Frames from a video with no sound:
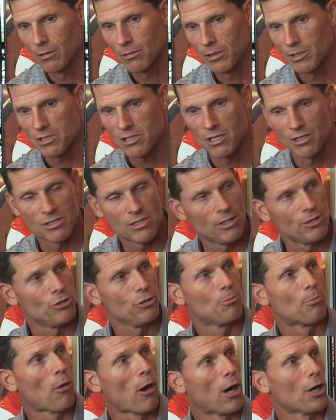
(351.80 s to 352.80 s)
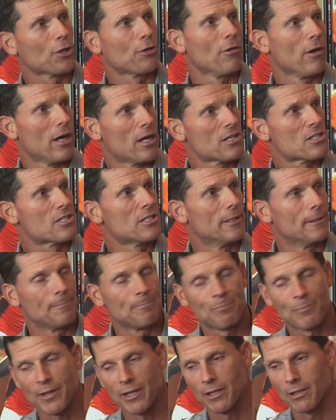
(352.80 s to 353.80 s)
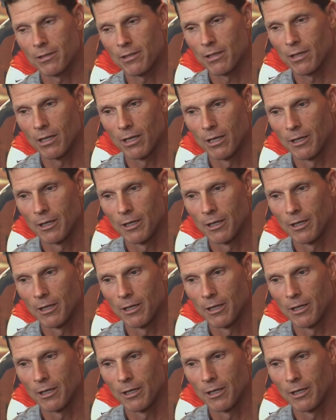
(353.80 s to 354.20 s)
his continued progress and